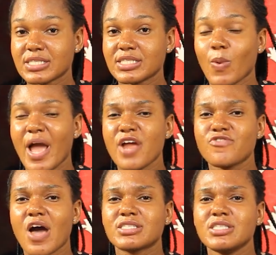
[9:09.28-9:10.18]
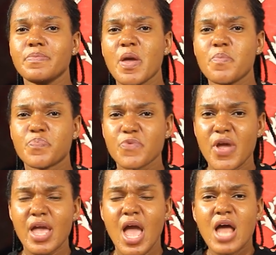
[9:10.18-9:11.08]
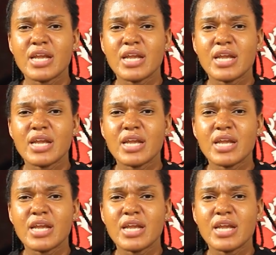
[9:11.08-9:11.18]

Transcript: a still, I had drugs, need a break.